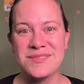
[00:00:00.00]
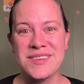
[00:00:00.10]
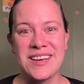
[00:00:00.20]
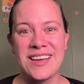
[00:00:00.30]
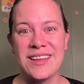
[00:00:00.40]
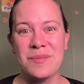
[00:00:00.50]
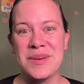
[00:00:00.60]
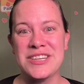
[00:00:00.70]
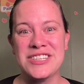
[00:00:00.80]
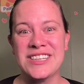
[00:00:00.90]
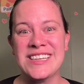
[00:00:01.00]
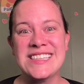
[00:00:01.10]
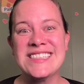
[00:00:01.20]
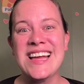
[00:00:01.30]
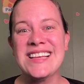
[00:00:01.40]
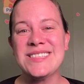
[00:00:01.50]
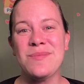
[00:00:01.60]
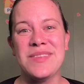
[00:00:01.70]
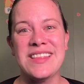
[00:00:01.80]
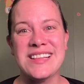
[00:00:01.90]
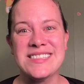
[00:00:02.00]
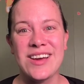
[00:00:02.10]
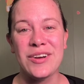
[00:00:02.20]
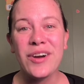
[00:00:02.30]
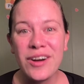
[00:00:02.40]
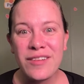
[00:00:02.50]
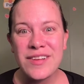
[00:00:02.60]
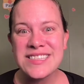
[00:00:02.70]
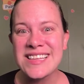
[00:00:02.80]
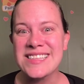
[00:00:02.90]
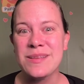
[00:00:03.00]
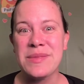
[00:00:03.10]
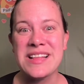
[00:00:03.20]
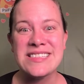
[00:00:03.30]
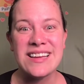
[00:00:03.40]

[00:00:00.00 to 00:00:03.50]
of getting alopecia. It's not something that's unheard of. It's not something that's